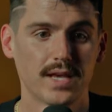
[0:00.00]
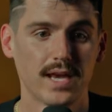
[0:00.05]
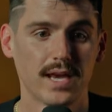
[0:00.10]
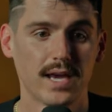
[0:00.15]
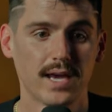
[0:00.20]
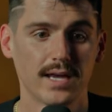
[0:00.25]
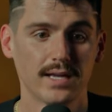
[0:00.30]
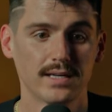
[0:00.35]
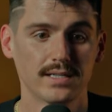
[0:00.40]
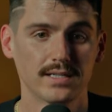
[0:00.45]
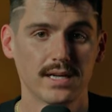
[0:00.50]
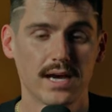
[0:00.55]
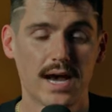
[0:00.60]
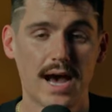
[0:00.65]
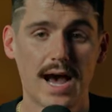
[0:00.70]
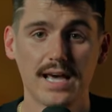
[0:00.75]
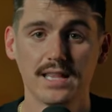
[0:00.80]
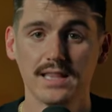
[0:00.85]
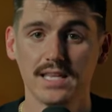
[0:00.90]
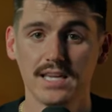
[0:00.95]
And
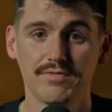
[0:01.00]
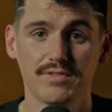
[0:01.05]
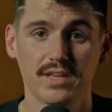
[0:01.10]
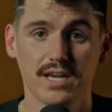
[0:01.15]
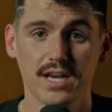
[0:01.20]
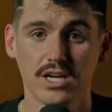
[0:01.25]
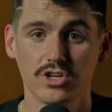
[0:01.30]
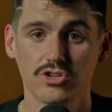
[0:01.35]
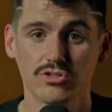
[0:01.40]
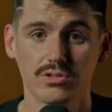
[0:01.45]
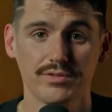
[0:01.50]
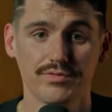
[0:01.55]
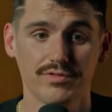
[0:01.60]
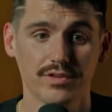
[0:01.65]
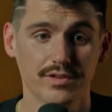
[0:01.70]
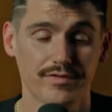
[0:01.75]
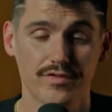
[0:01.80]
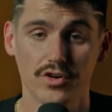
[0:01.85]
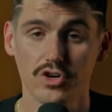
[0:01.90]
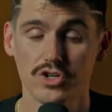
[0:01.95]
I leave the country for
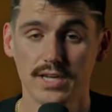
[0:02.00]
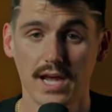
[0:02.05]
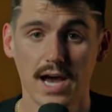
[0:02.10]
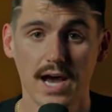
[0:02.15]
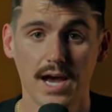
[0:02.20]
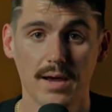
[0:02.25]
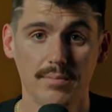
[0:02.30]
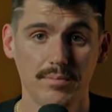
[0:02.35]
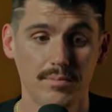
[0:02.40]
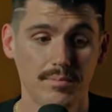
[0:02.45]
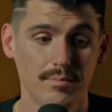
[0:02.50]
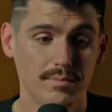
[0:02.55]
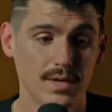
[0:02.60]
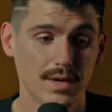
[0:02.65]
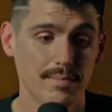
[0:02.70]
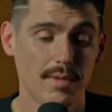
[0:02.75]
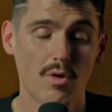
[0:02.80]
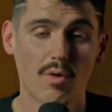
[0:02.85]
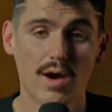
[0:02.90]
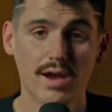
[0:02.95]
the first time. Me
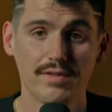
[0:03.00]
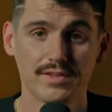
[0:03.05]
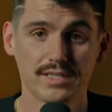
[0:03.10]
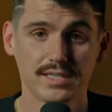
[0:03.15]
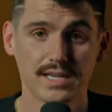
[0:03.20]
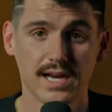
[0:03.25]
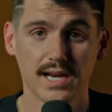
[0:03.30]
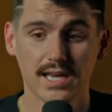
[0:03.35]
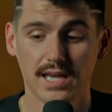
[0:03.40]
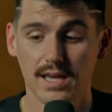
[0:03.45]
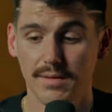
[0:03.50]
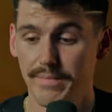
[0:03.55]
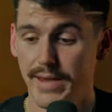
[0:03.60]
and my wife decide to get